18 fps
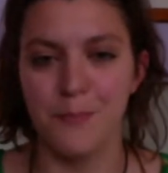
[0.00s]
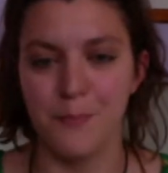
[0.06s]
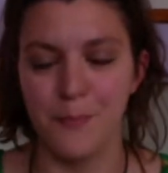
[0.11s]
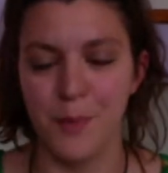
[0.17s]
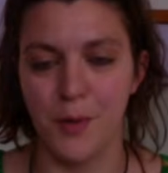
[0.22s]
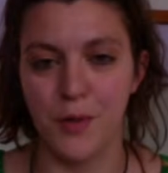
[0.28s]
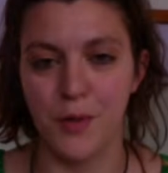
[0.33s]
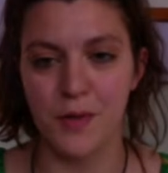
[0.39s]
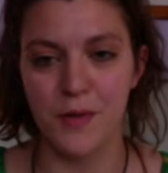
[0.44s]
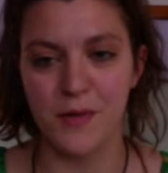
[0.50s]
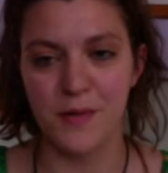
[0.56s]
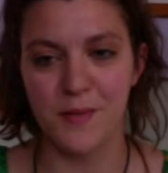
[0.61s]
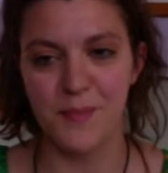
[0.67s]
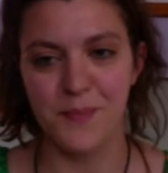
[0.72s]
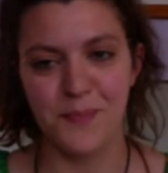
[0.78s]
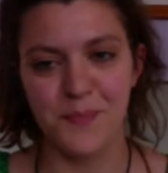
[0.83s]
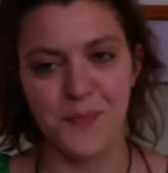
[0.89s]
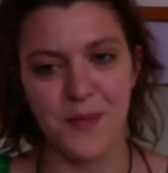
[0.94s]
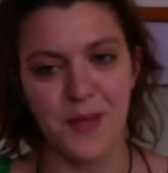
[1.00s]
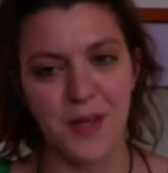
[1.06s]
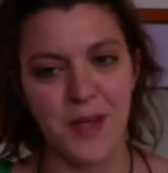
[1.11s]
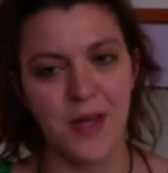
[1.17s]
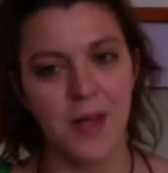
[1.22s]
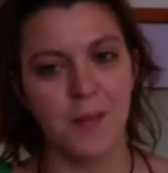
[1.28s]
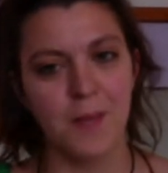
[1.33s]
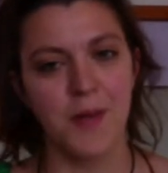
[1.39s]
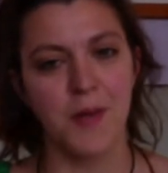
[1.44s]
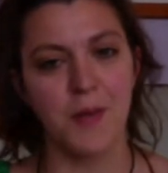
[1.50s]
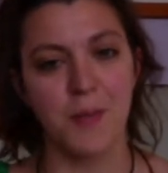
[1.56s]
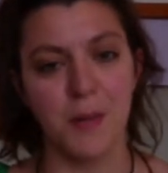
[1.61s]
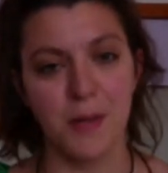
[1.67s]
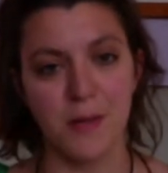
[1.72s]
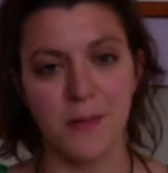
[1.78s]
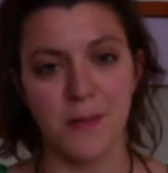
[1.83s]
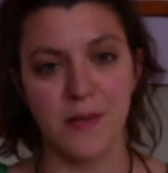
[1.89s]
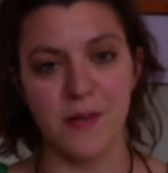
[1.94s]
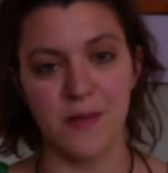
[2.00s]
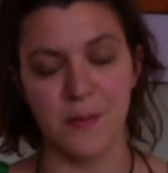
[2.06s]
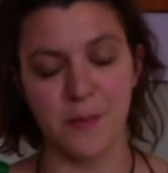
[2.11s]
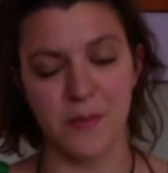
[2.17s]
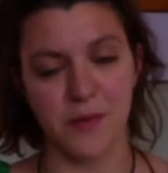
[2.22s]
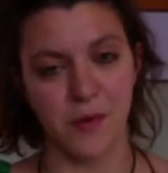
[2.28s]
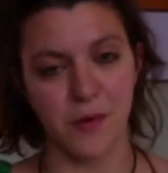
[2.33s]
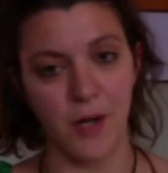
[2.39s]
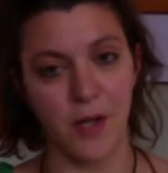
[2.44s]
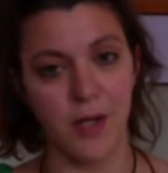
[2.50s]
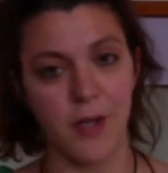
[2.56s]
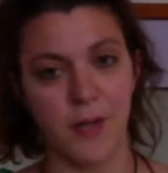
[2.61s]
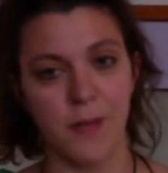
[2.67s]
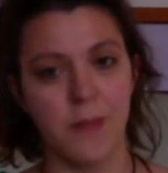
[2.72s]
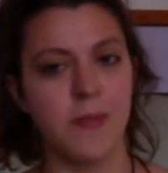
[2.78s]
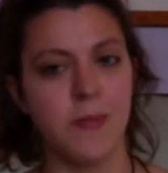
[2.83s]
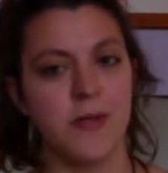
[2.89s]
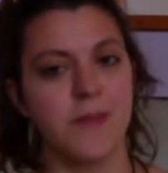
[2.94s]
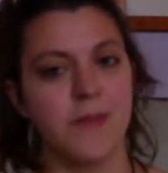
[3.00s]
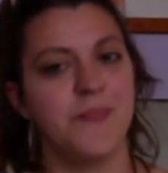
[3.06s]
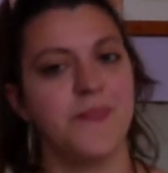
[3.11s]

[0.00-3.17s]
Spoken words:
box. But you must be subscribed.